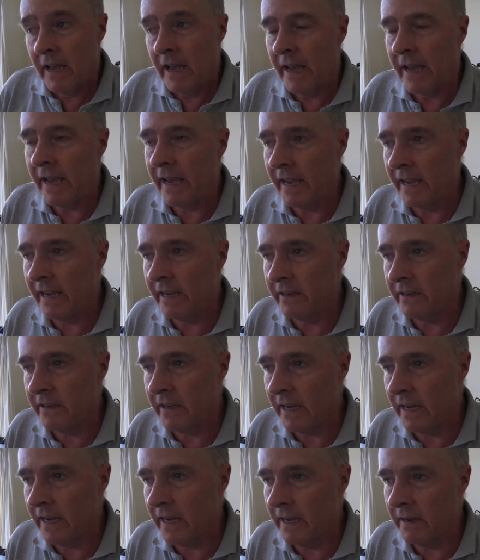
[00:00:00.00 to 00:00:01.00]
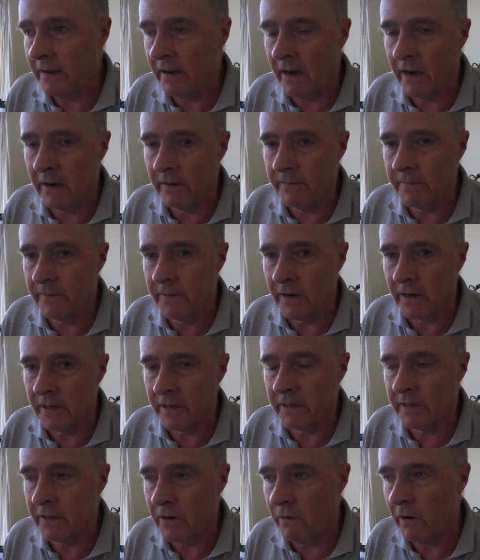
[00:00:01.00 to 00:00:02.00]
And I've
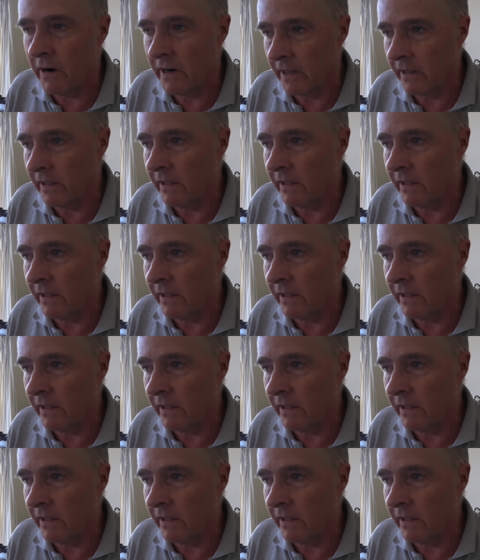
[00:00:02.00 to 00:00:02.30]
got quite a